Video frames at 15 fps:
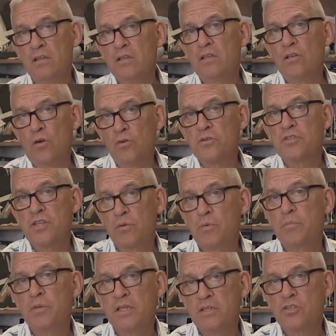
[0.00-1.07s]
The older son
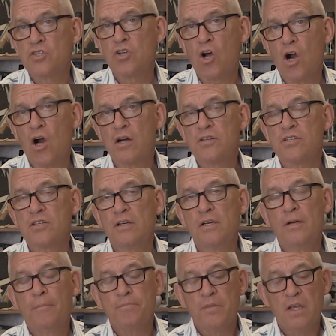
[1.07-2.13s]
would be in charge.
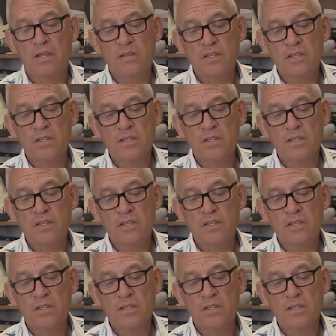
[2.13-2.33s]
In